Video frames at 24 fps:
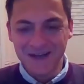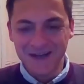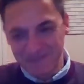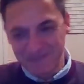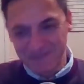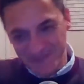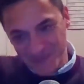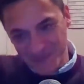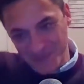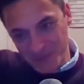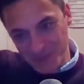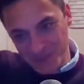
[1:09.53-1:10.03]

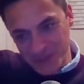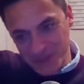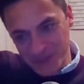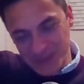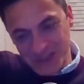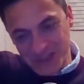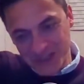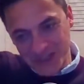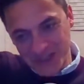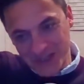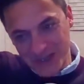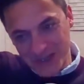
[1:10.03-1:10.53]
which,
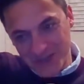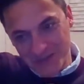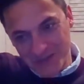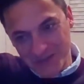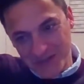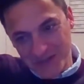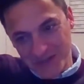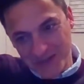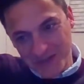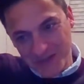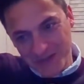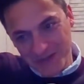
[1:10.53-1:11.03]

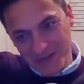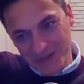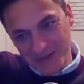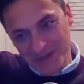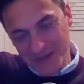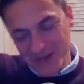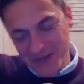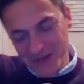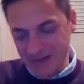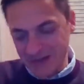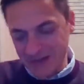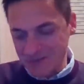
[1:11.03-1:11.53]

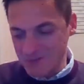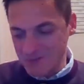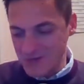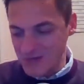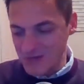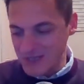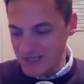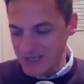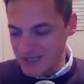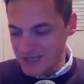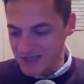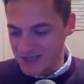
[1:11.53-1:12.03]
knowing
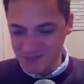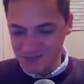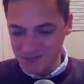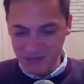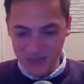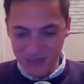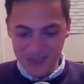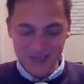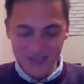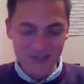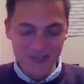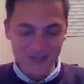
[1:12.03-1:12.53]
my
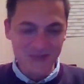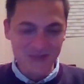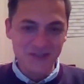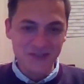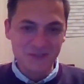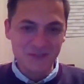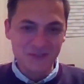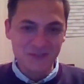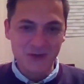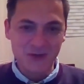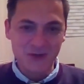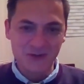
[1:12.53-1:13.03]
history, is
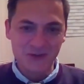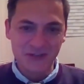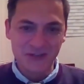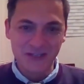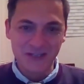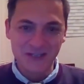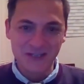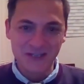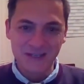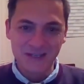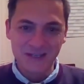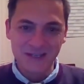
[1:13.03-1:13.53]

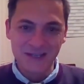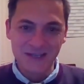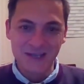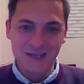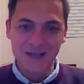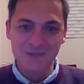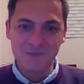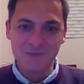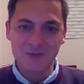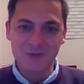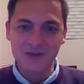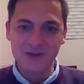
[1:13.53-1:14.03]
perfectly
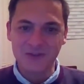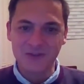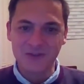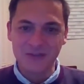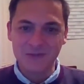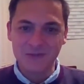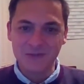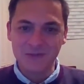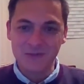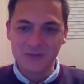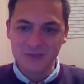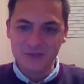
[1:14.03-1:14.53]

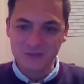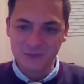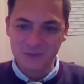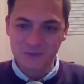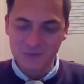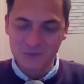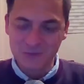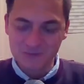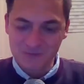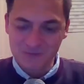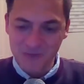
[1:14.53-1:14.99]
possible.